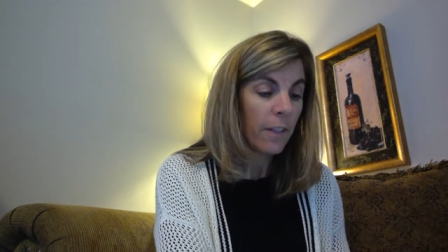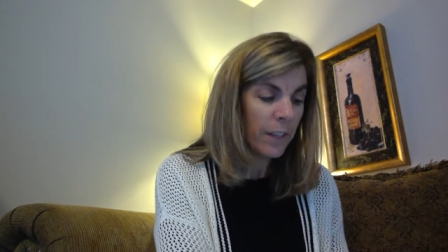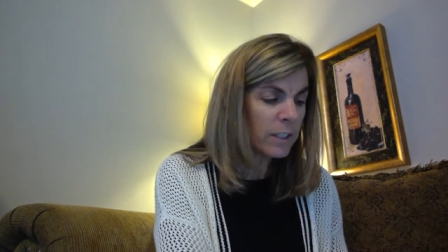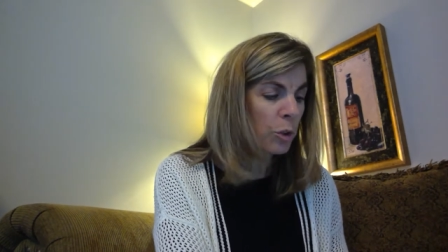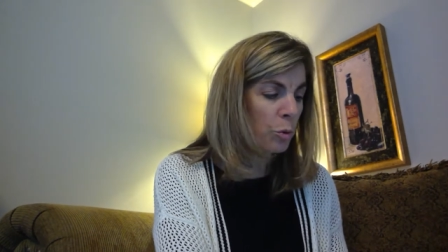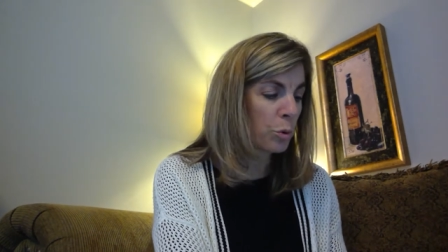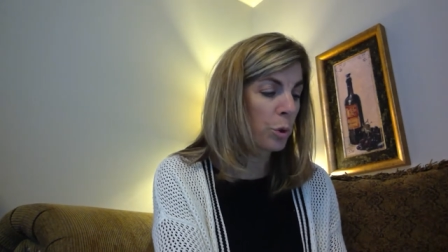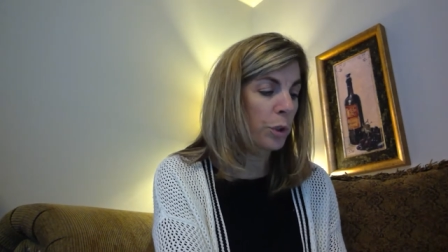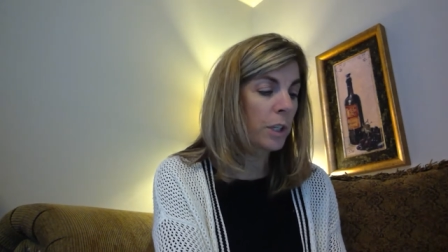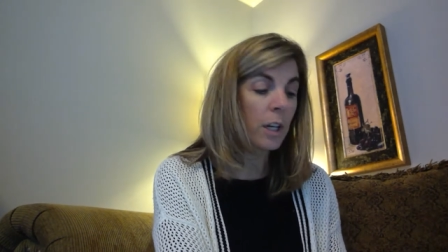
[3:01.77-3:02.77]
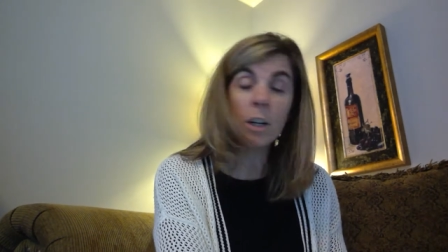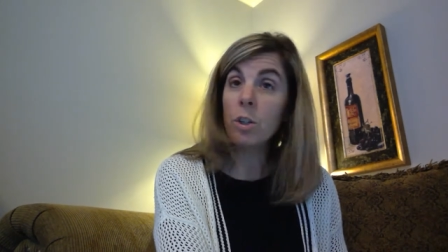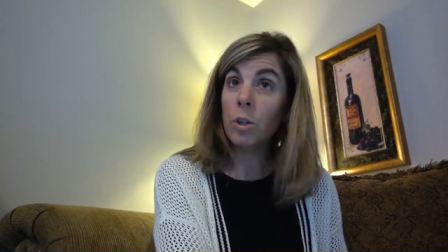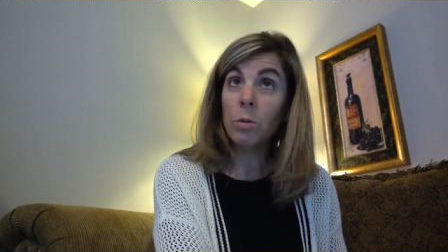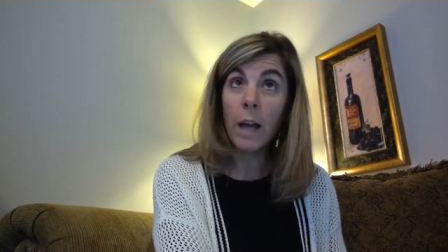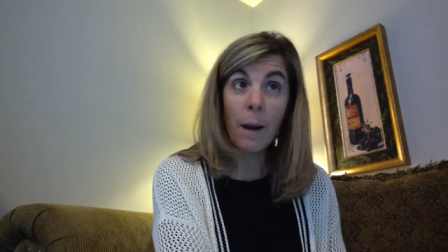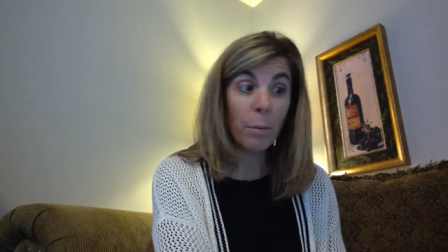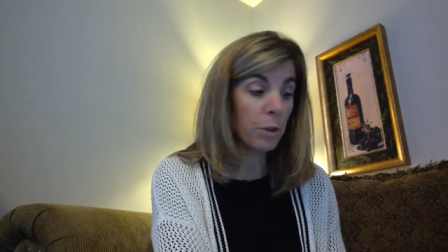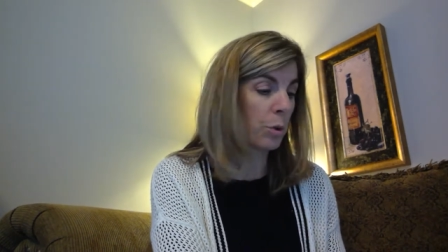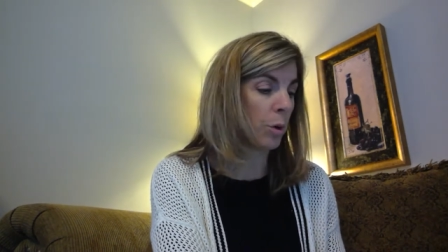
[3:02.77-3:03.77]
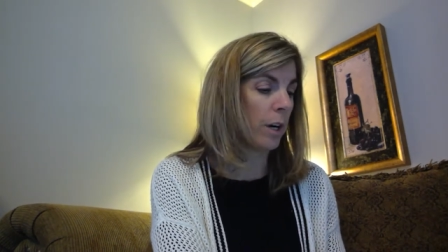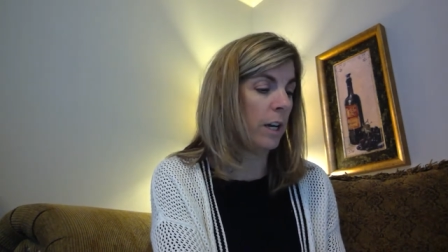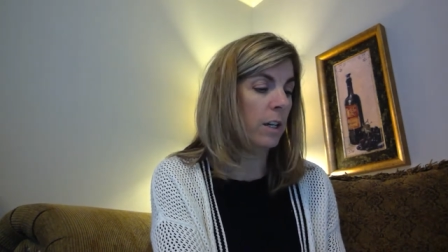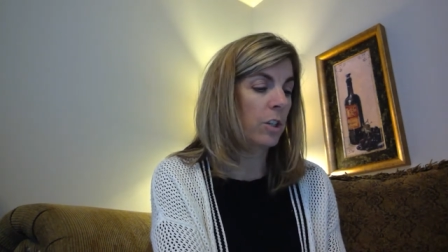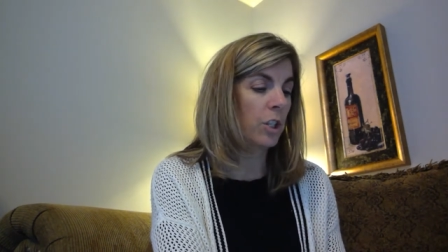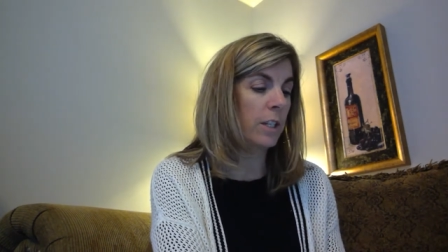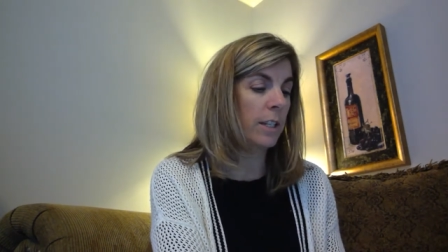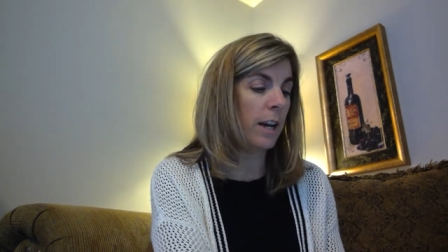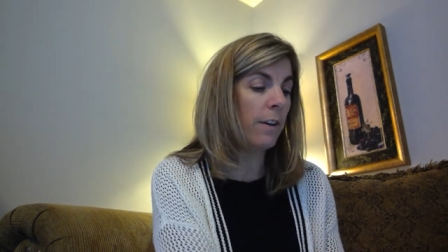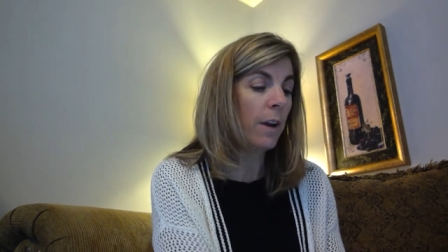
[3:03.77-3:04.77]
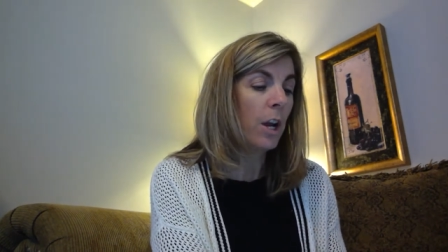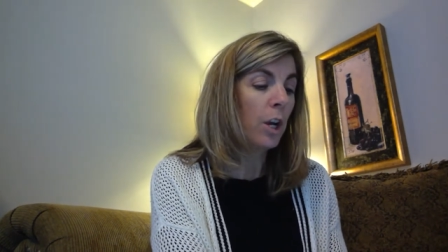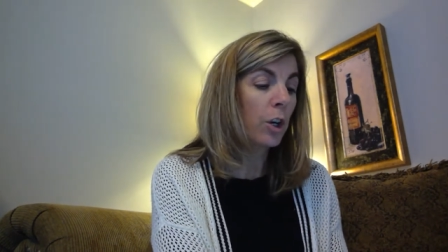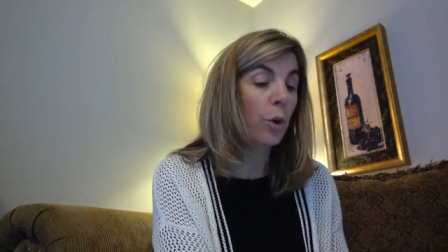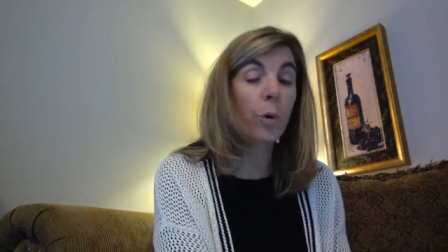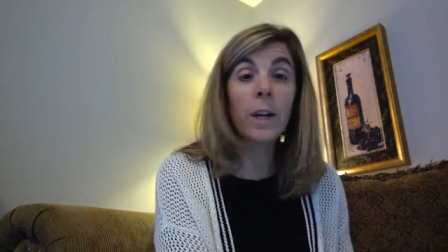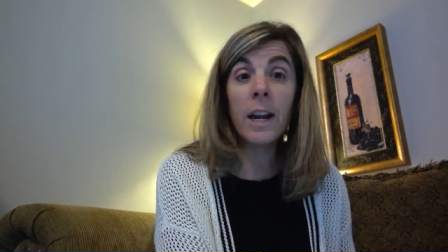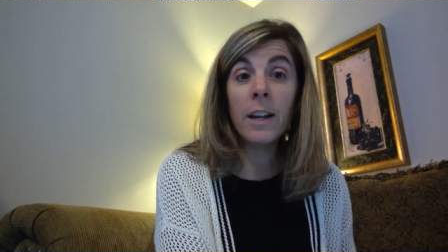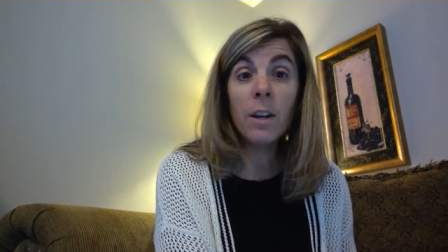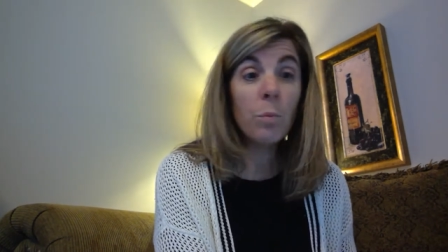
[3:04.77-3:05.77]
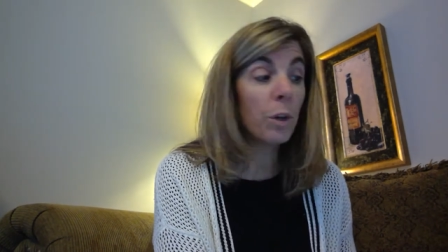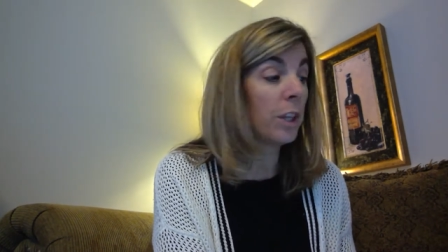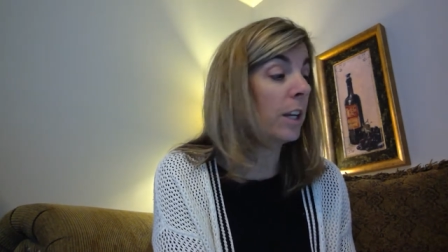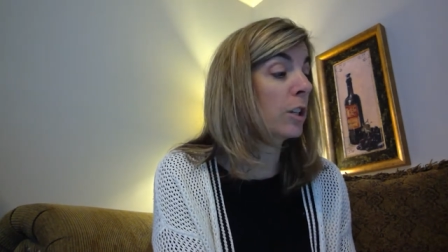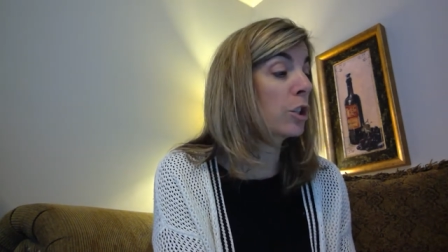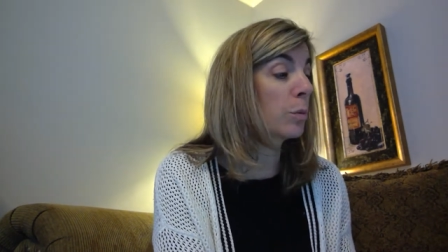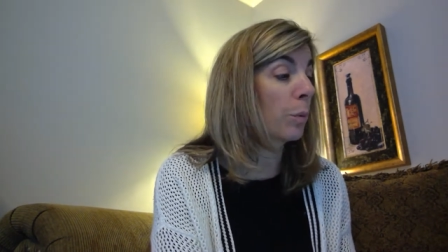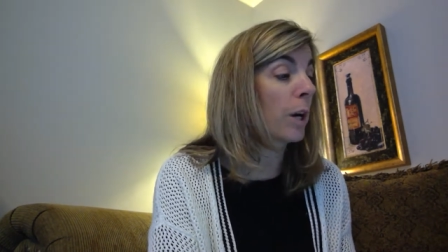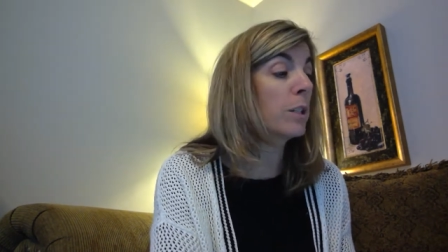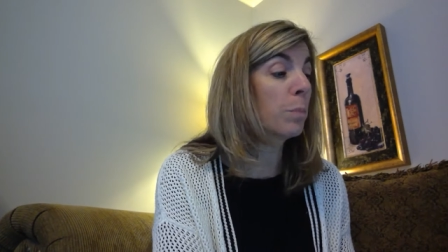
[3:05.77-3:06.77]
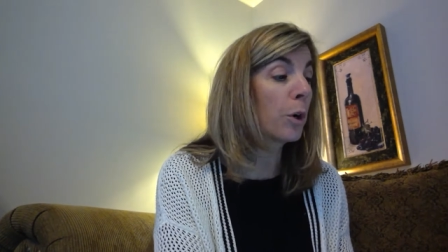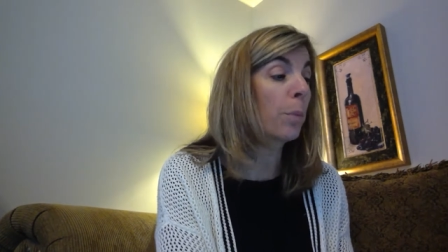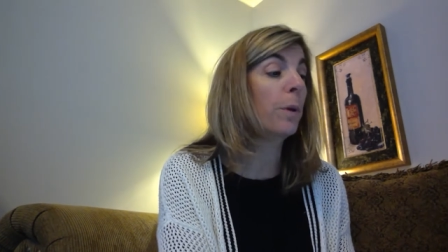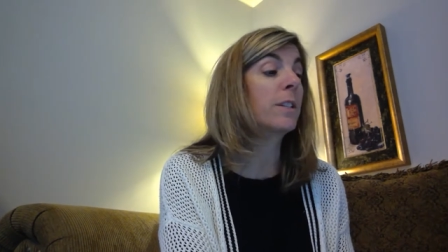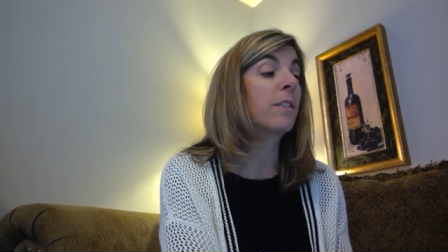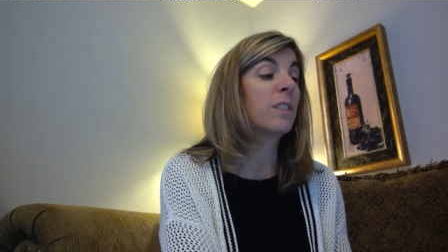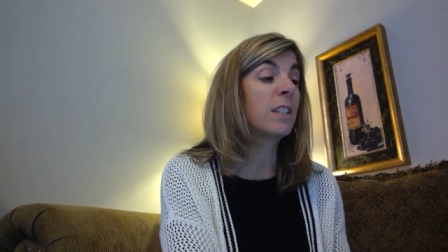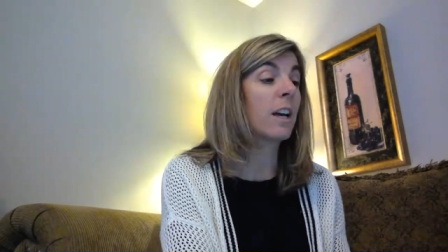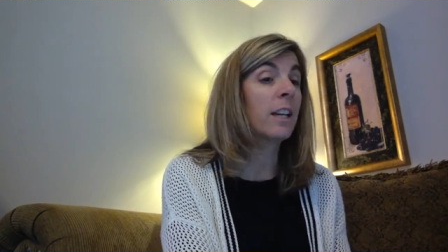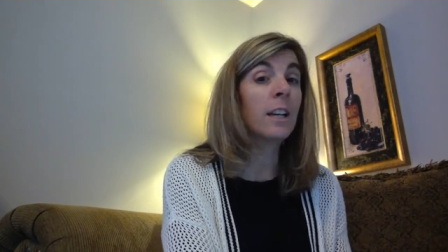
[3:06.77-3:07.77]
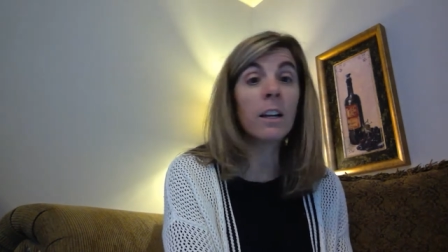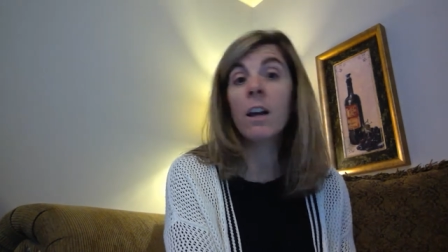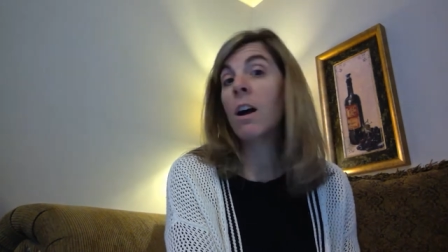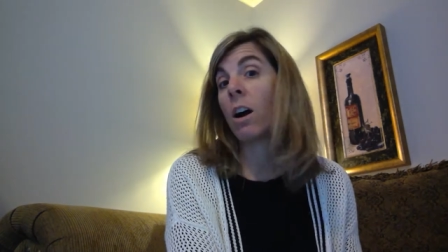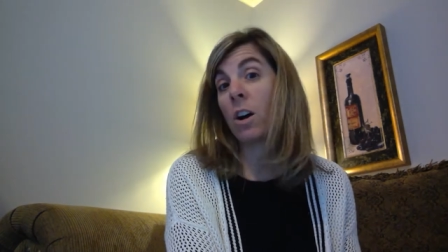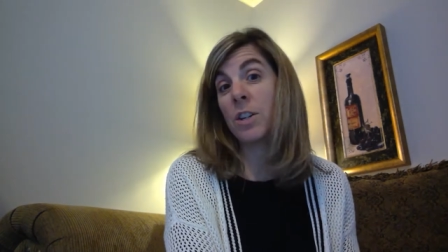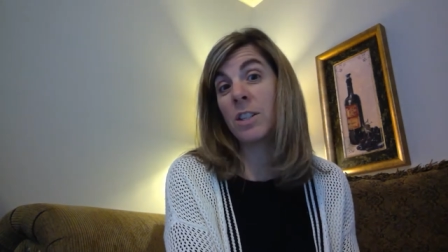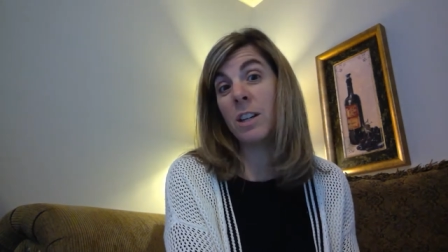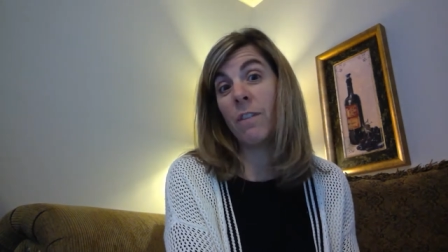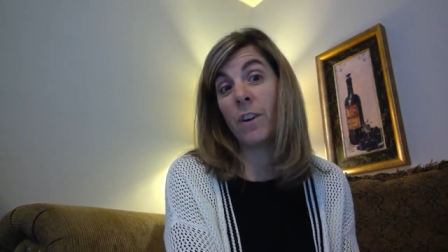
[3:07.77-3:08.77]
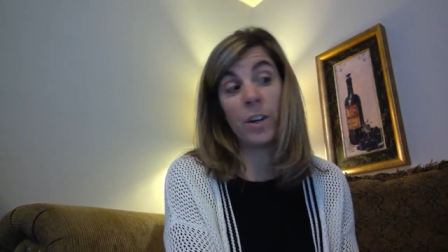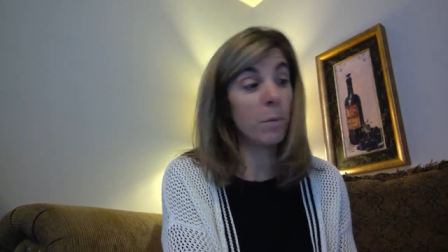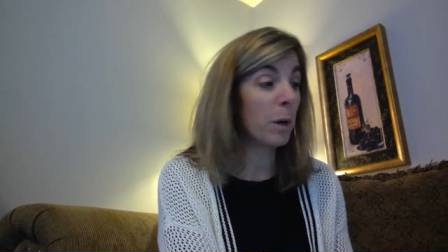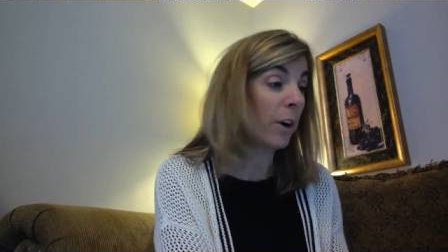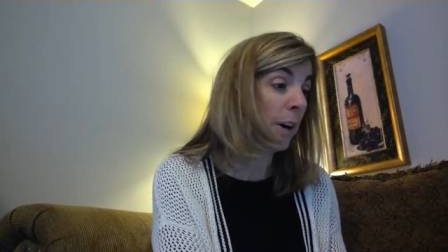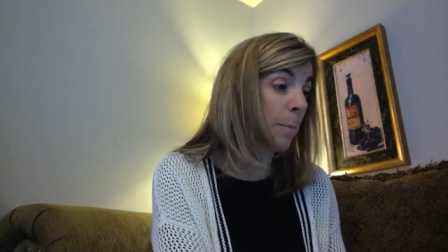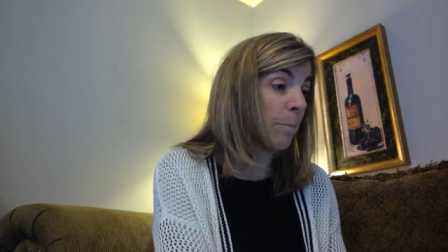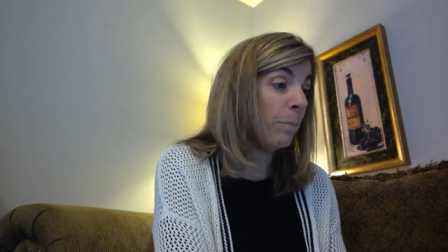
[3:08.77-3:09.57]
this has resulted in a new laboratory, she said, created with the express purpose of studying our seafaring parrot.